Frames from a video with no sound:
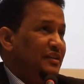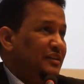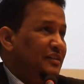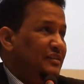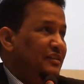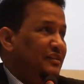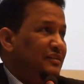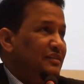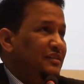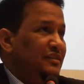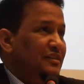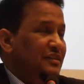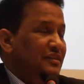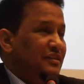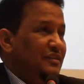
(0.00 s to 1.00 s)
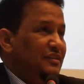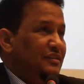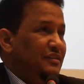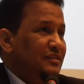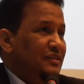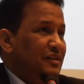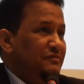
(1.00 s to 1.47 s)
I think
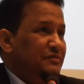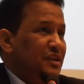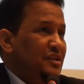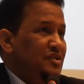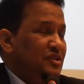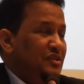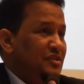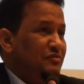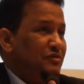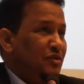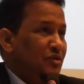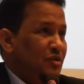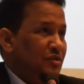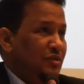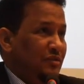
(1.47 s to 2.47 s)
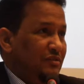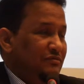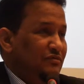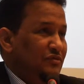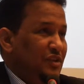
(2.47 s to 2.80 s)
the revelation is for all.